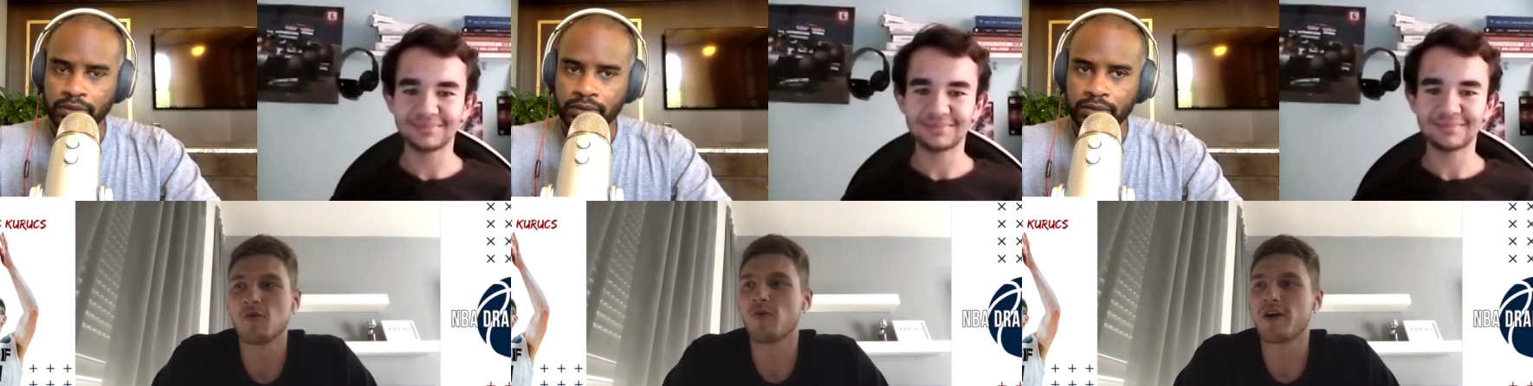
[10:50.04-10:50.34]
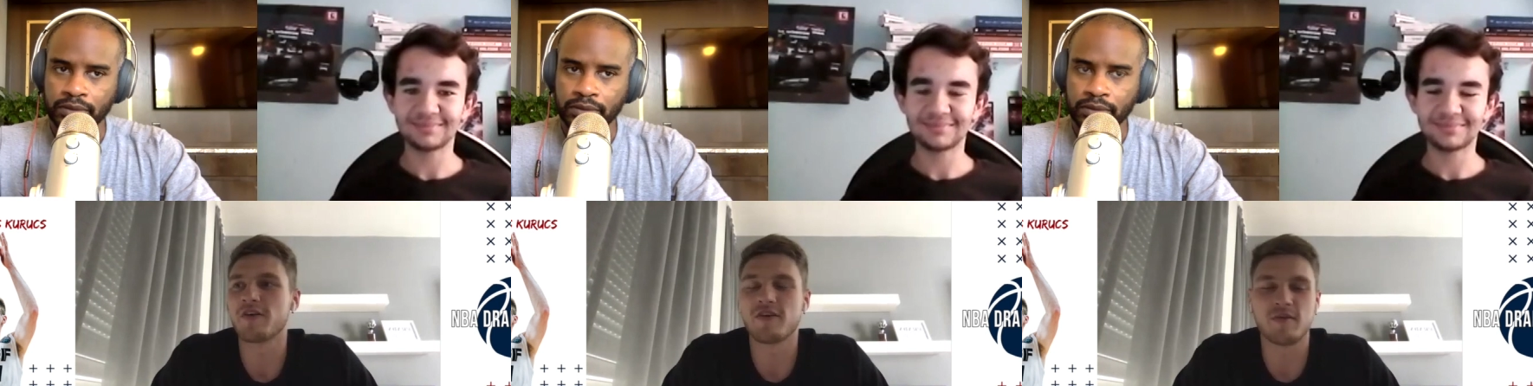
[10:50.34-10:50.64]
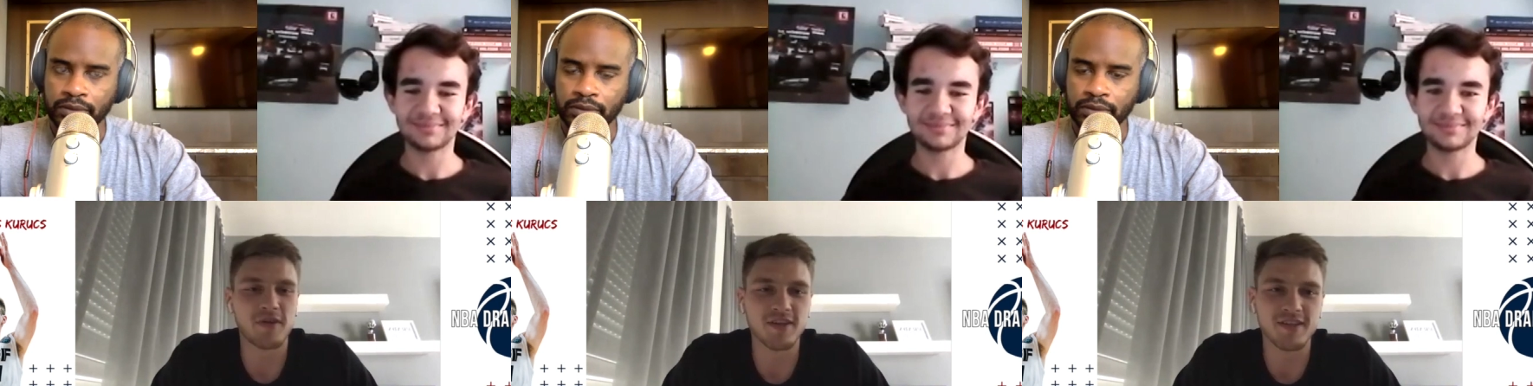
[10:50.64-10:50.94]
Speaker 1: warrior
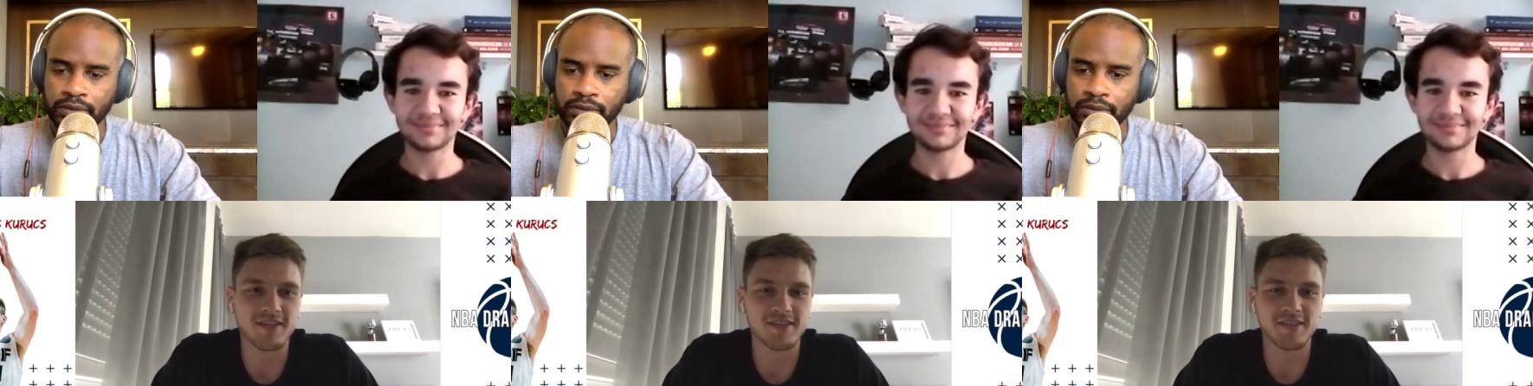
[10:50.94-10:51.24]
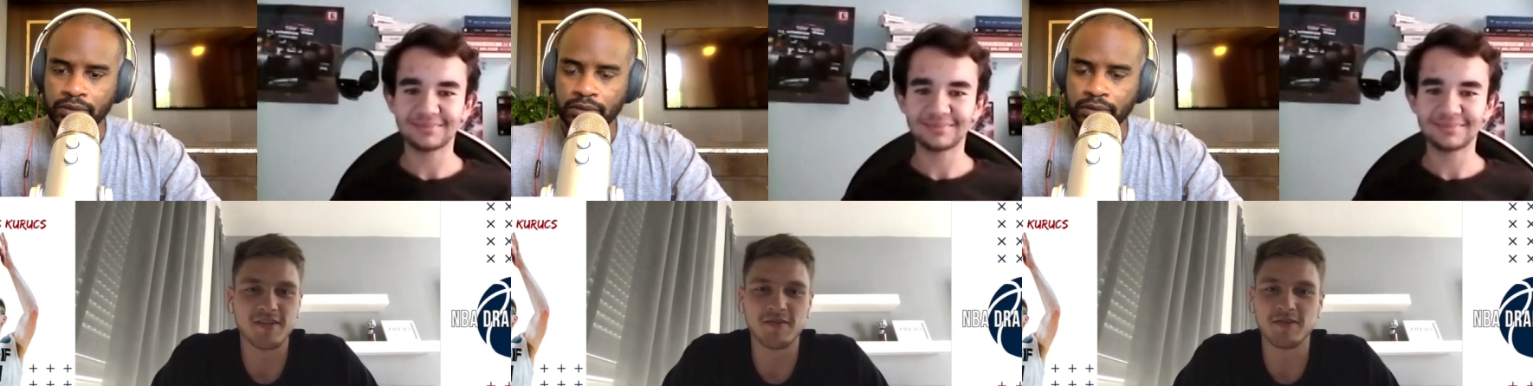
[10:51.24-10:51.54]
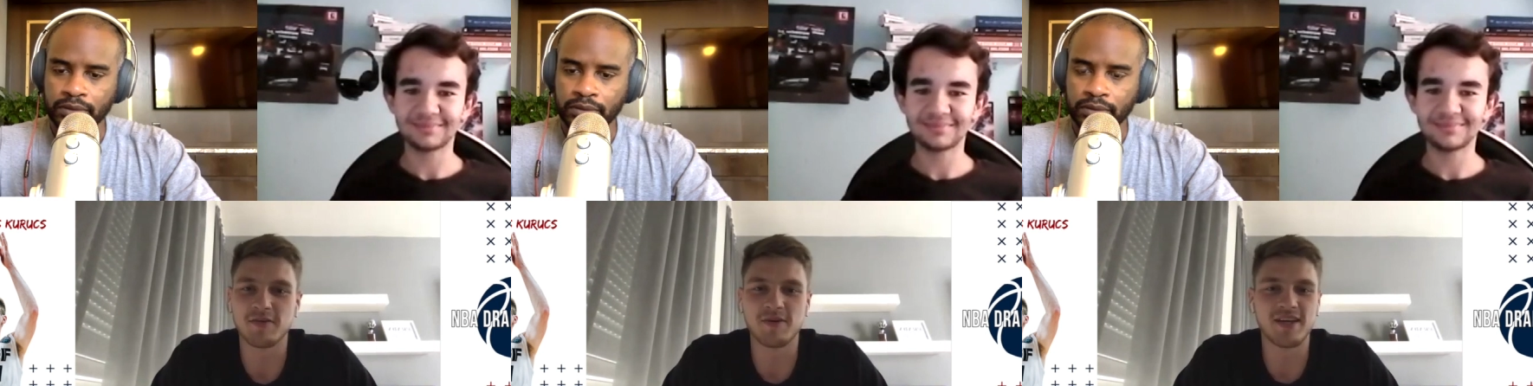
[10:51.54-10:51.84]
abilities, you know,
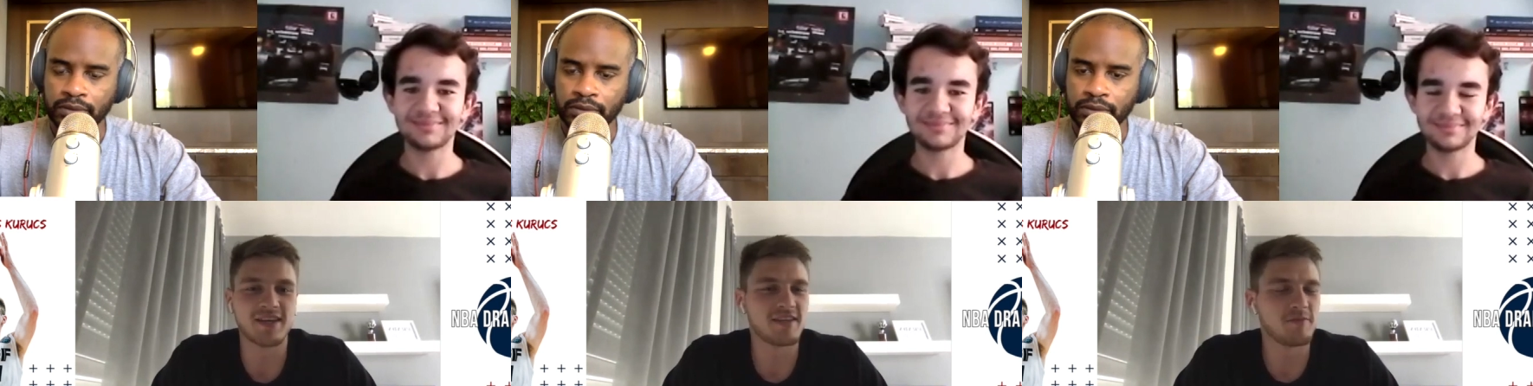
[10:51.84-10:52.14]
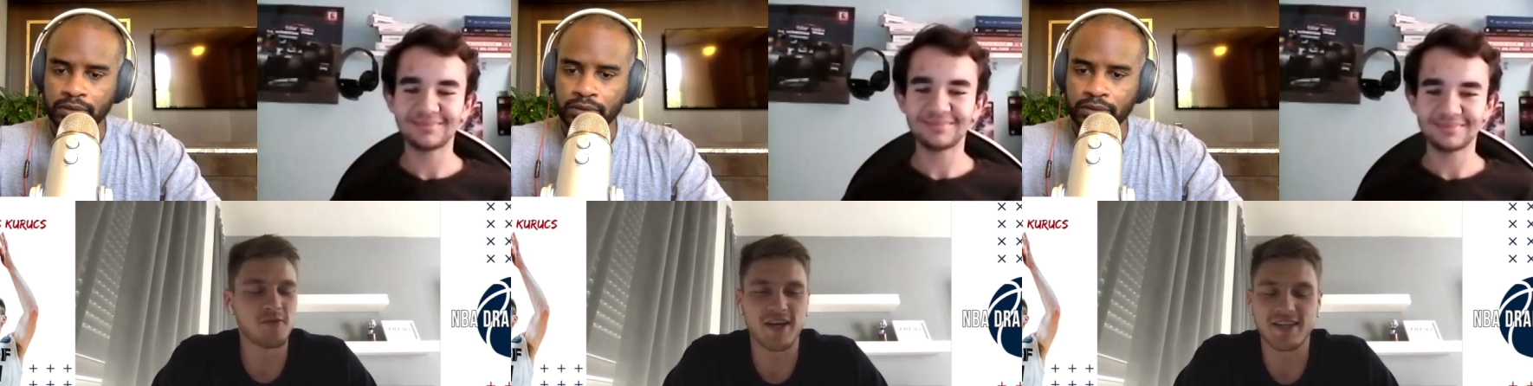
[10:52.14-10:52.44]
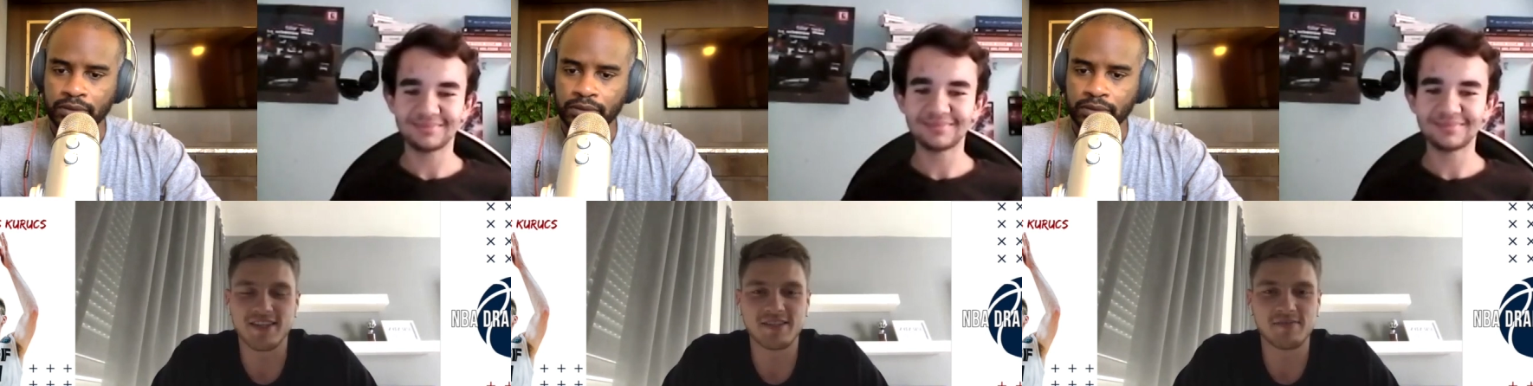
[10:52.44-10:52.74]
the way he
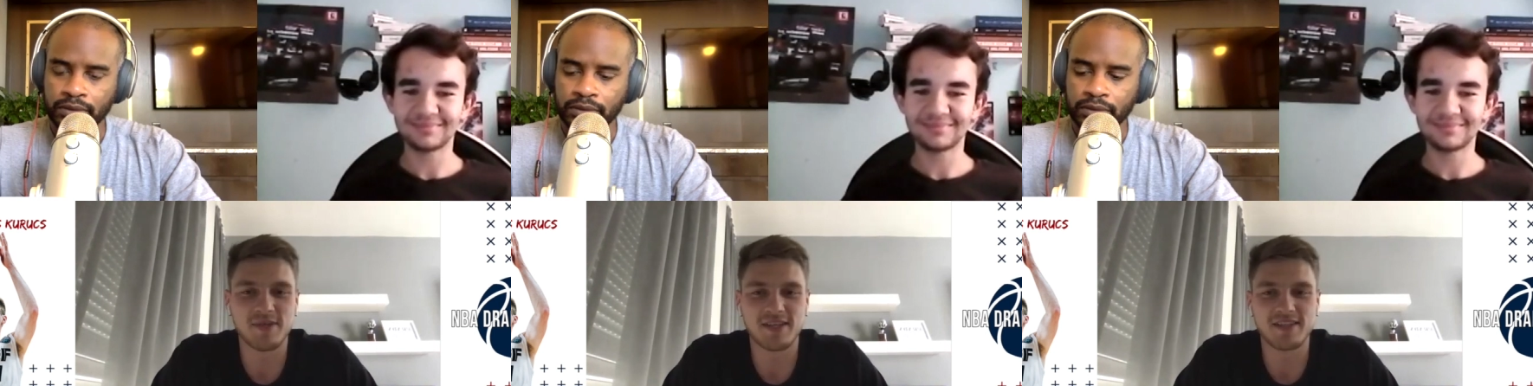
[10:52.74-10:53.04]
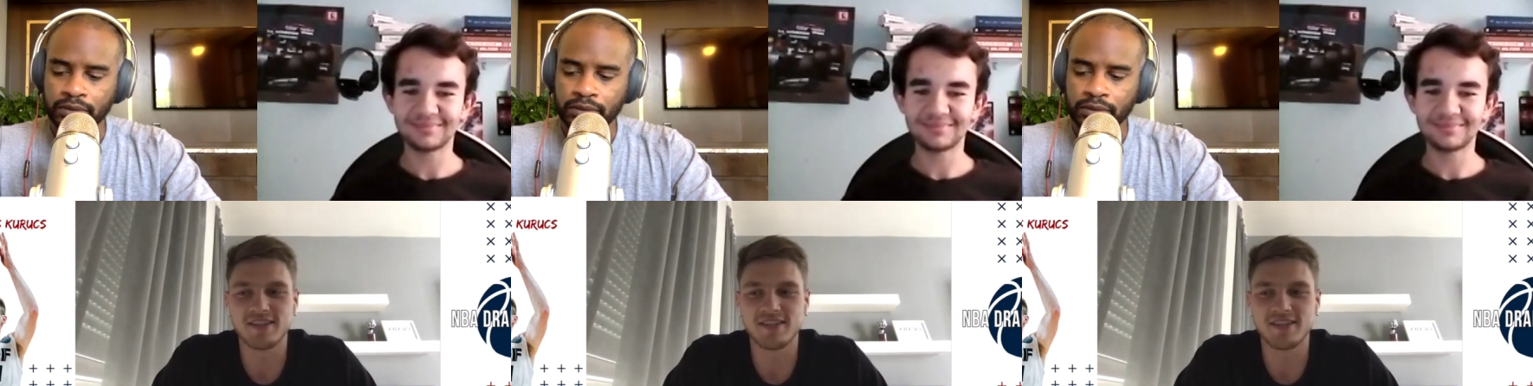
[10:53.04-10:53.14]
practices, man.